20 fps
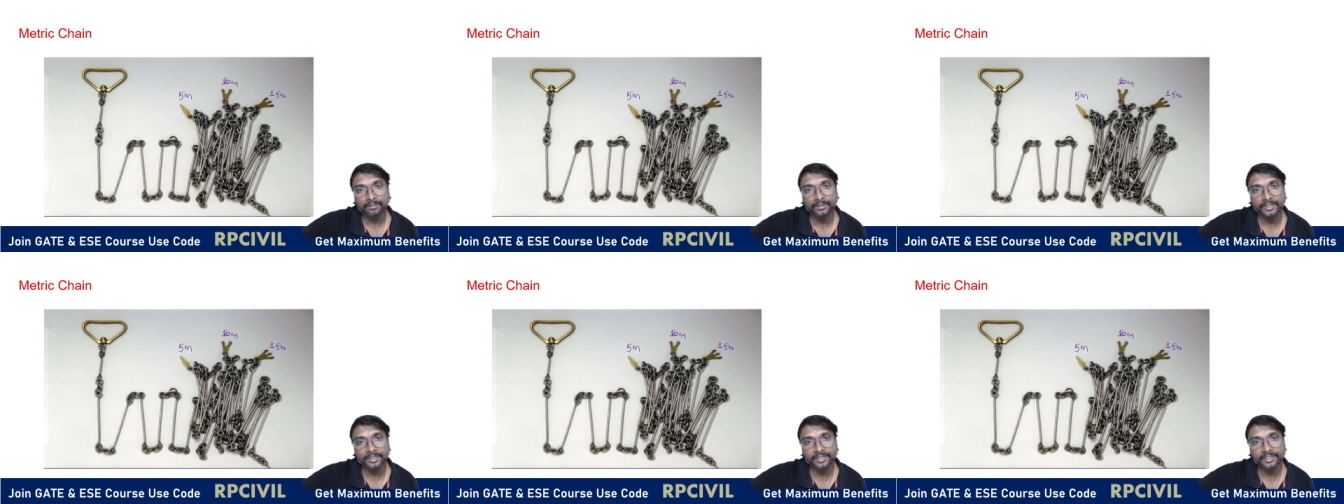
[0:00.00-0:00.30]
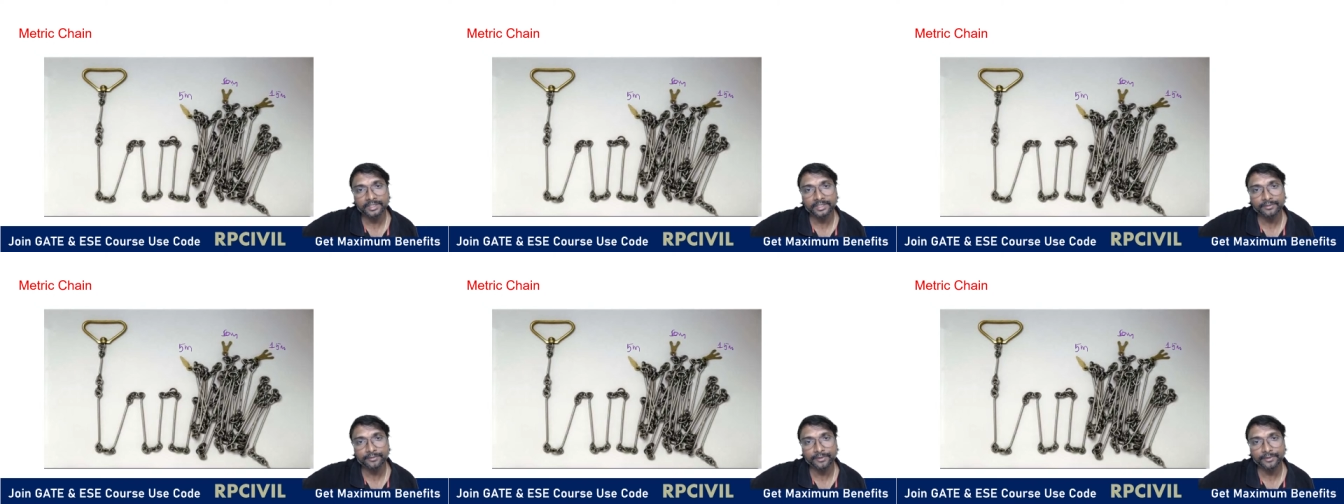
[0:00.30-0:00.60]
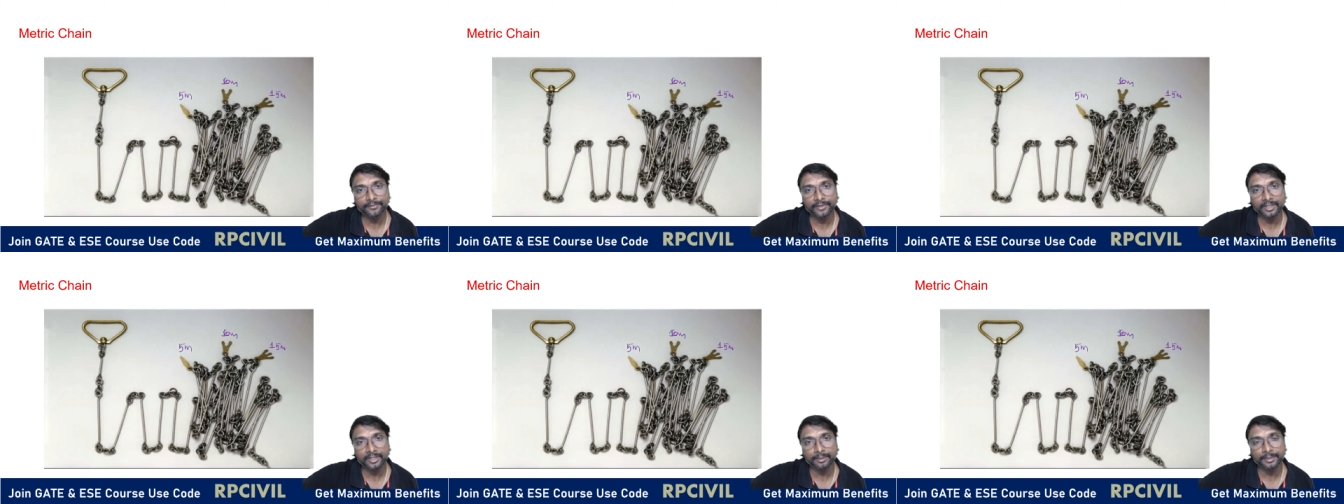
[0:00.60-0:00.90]
This is
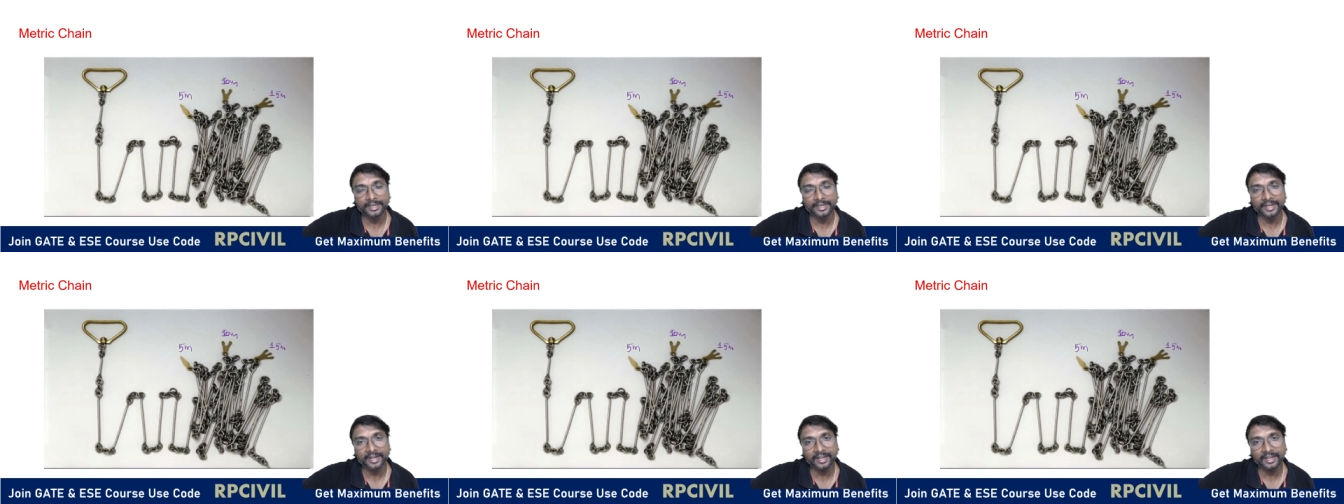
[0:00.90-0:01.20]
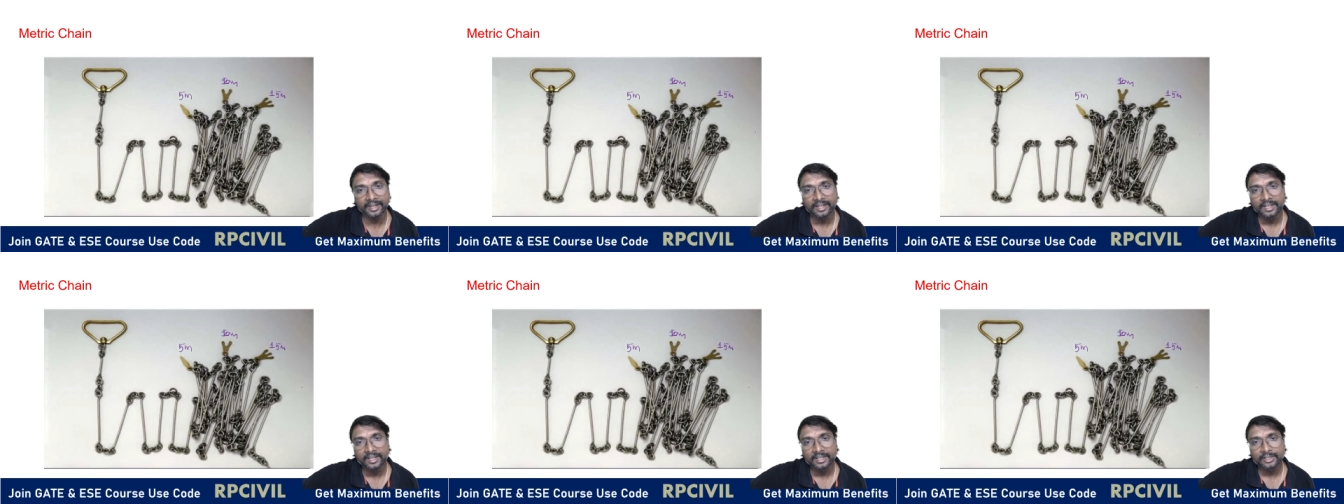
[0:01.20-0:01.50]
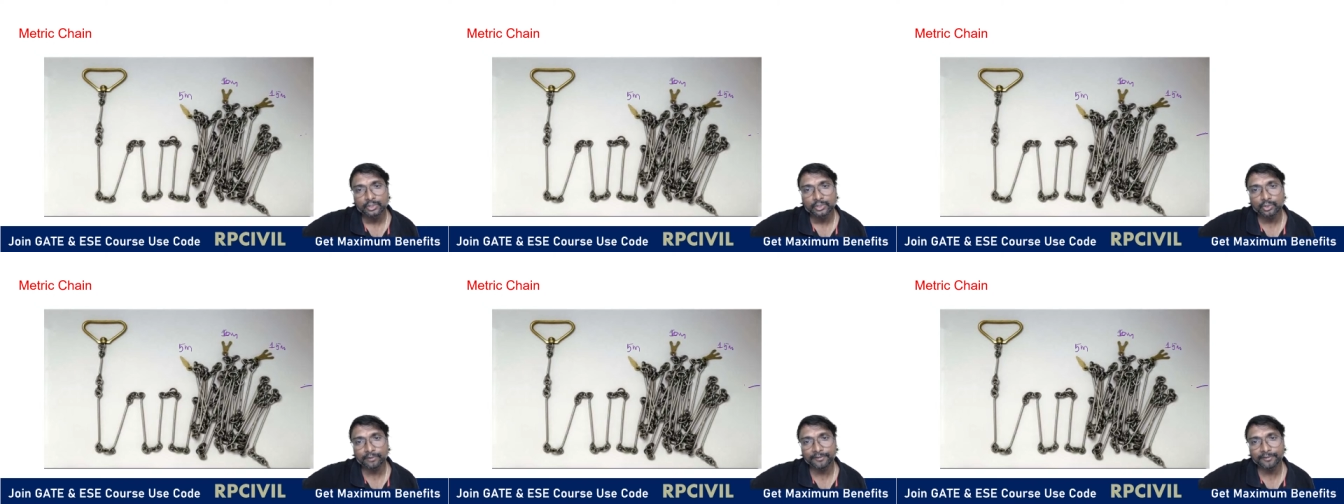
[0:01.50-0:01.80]
15 meter, right?
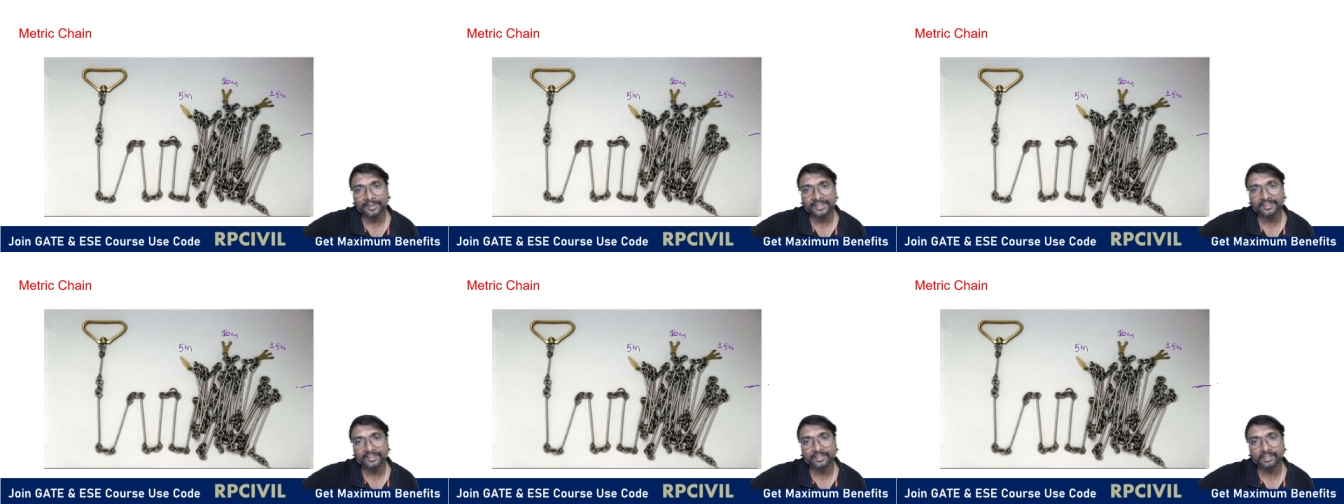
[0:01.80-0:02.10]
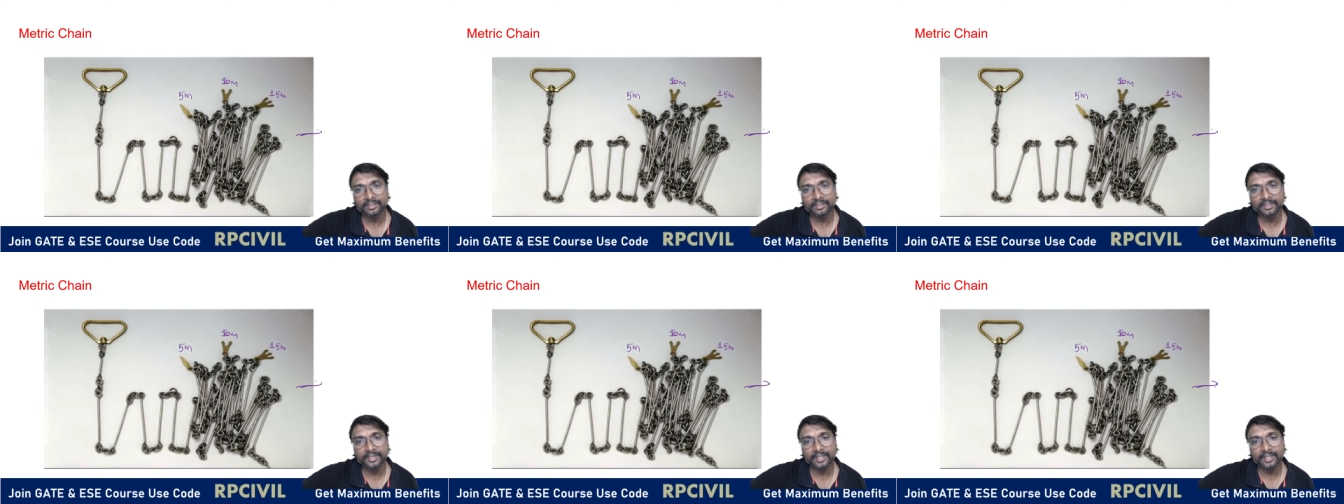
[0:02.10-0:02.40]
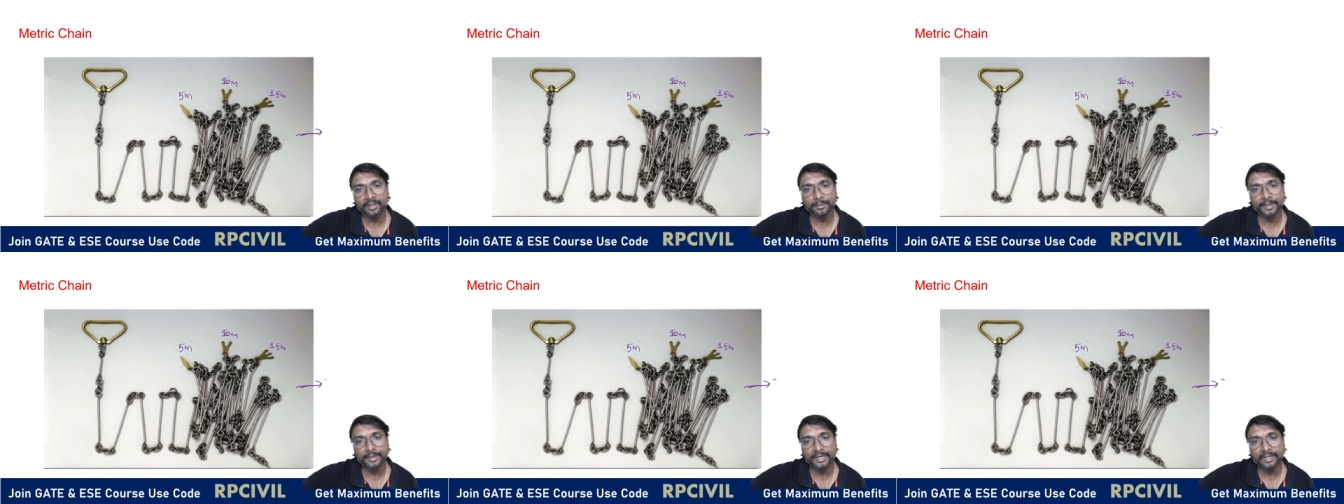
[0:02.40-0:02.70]
So for
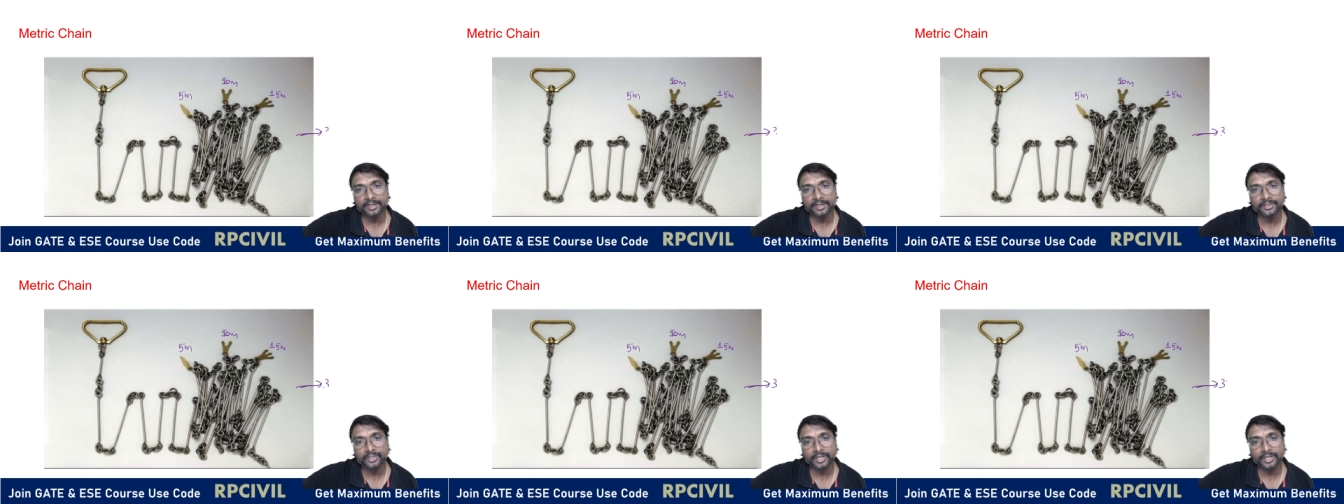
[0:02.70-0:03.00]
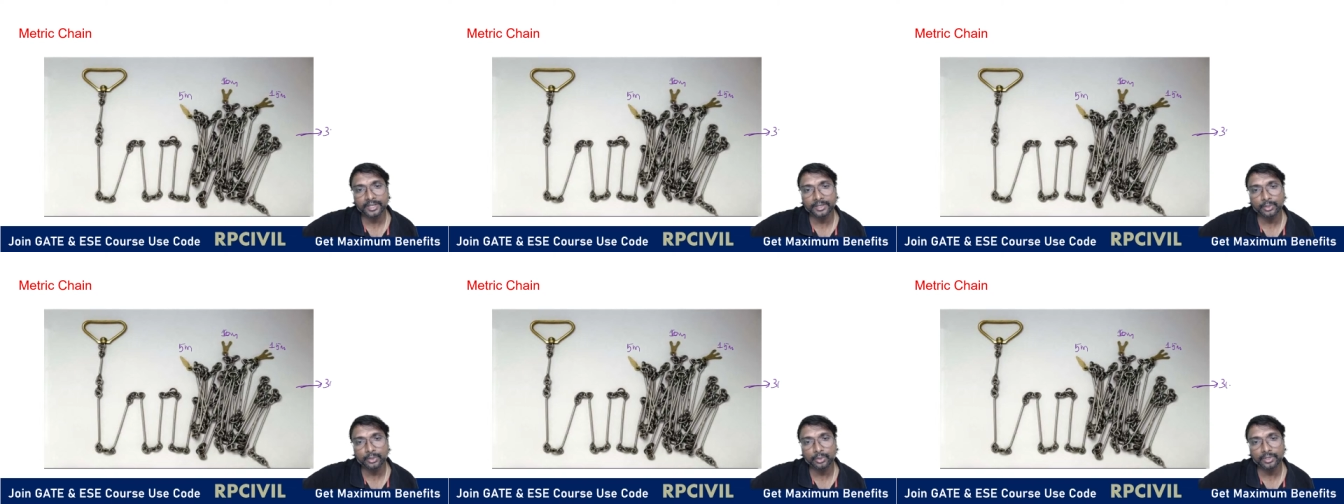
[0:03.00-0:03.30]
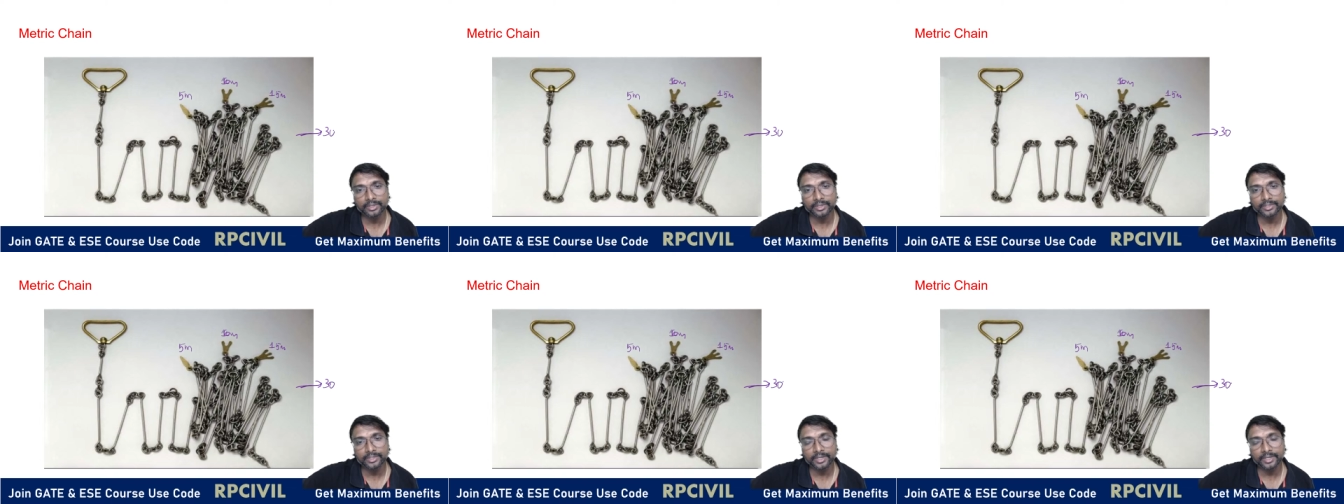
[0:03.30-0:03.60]
30 meter chain, you
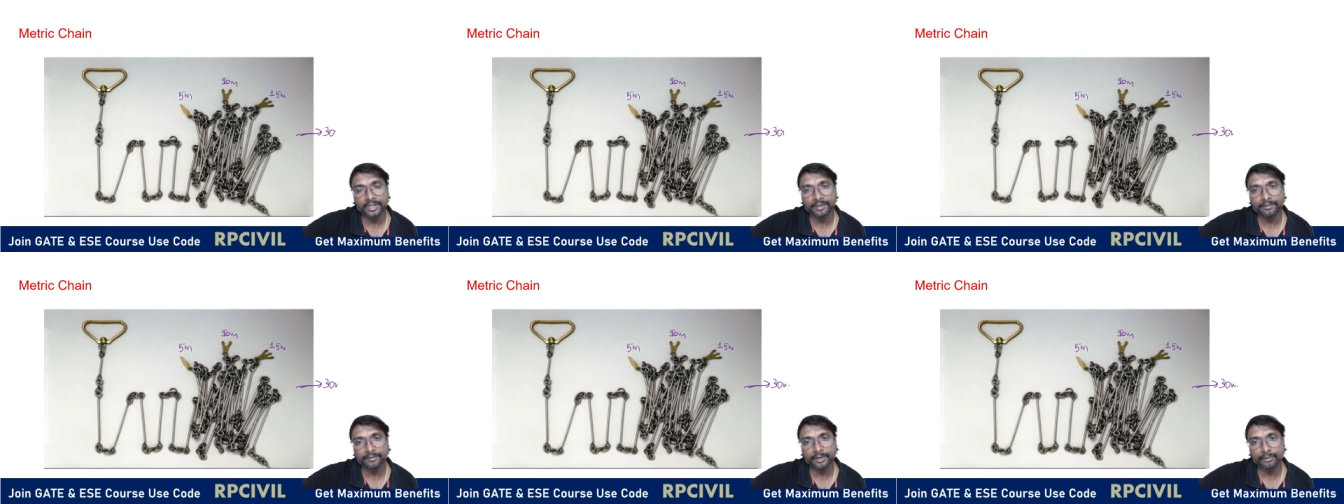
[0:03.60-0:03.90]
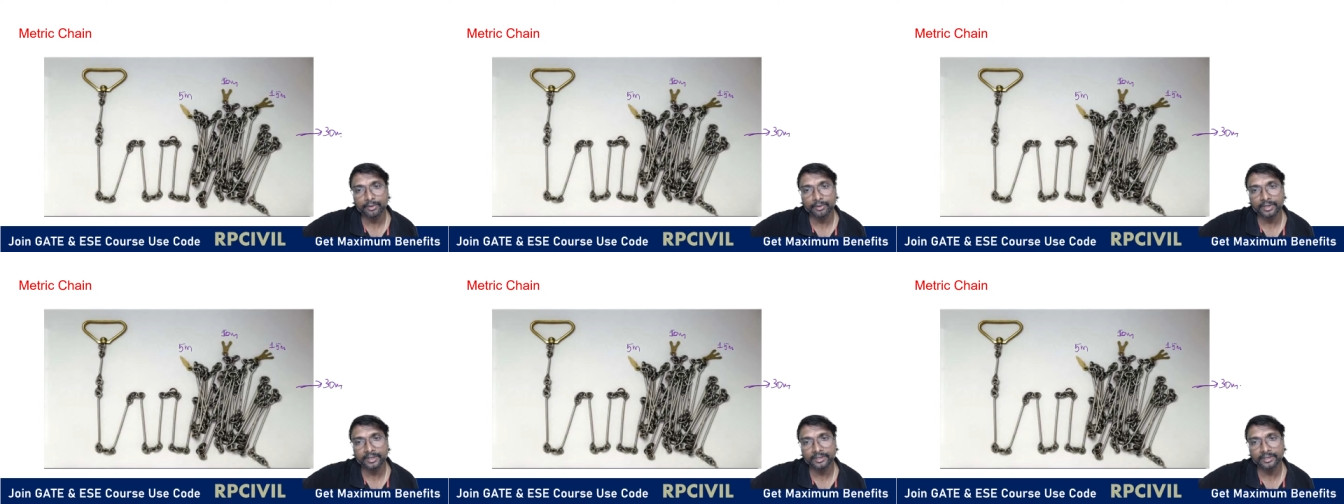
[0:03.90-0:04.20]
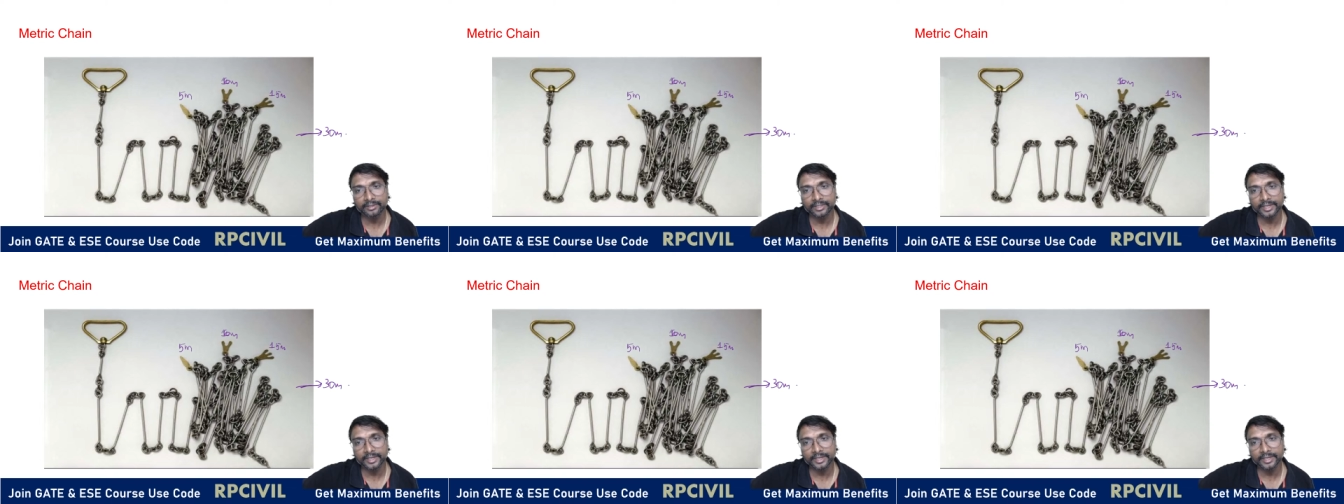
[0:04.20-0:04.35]
can say everyone,